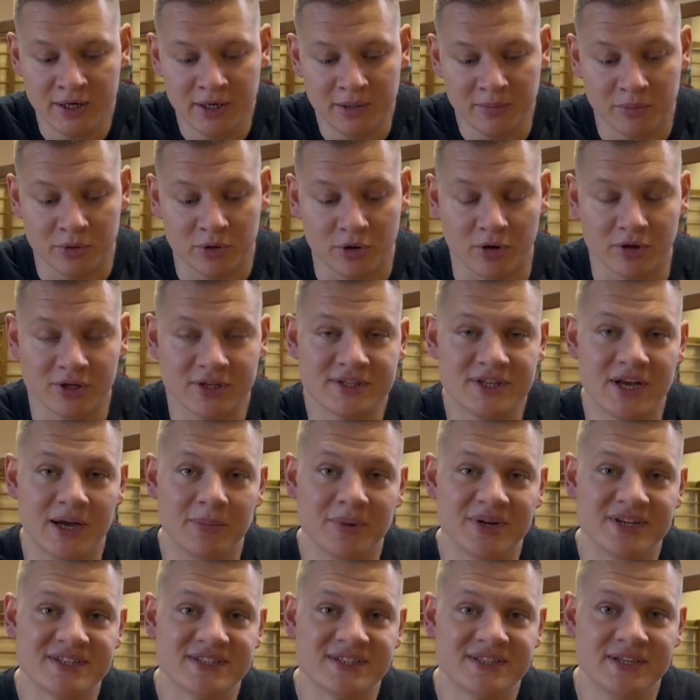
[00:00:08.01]
but all the time
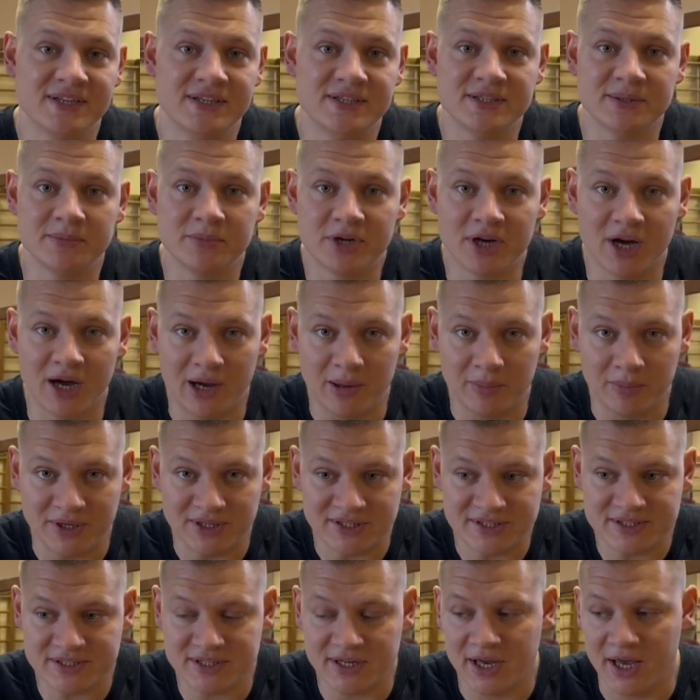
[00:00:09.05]
I see some
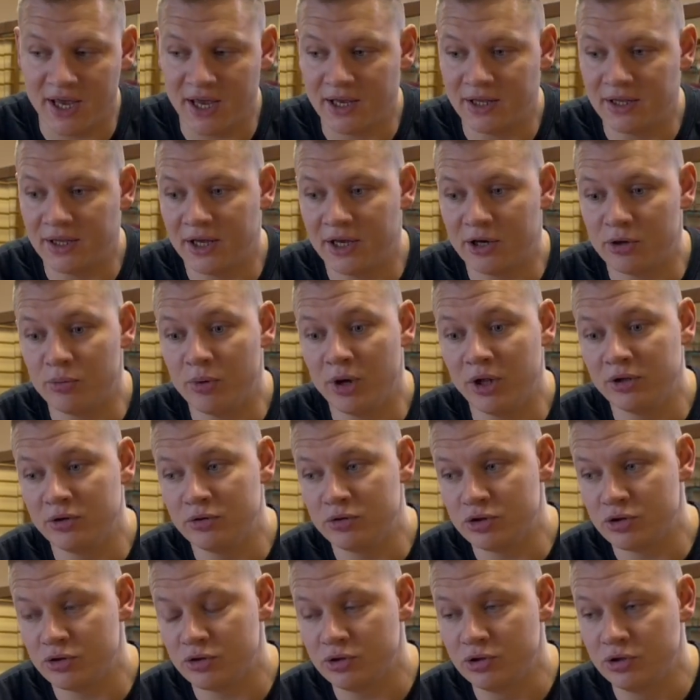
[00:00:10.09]
comments saying like, well, you
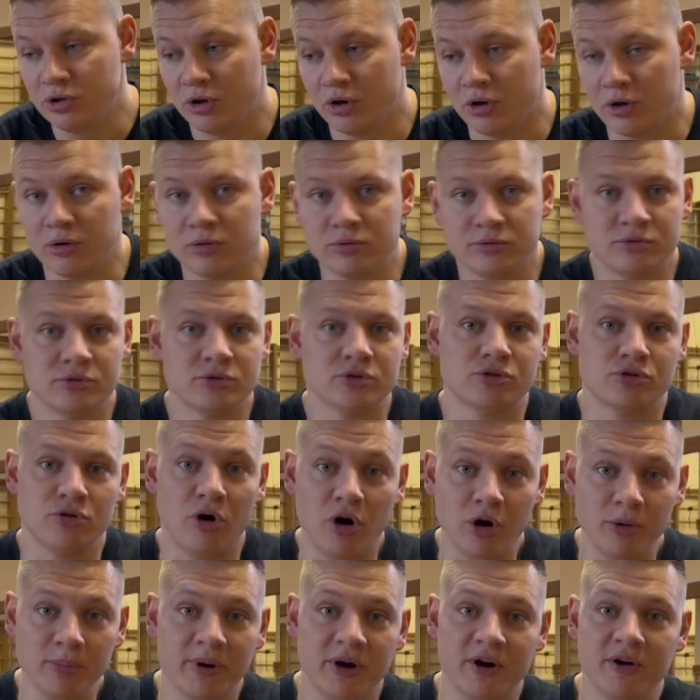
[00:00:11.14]
should go to
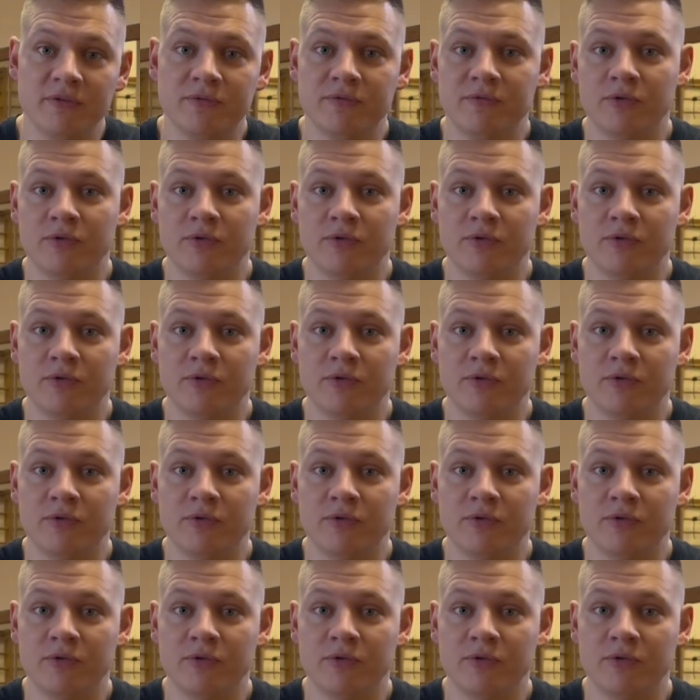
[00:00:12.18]
strongman